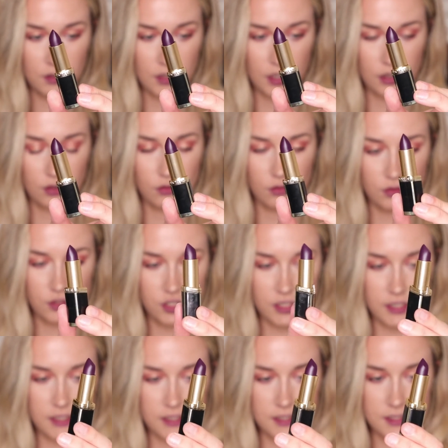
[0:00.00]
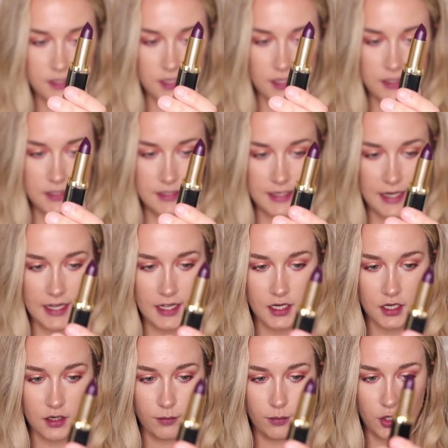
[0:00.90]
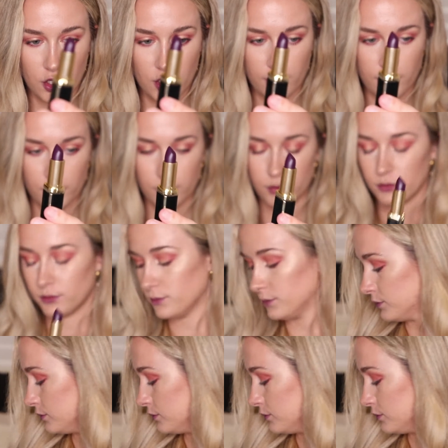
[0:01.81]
a gorgeous dark purple.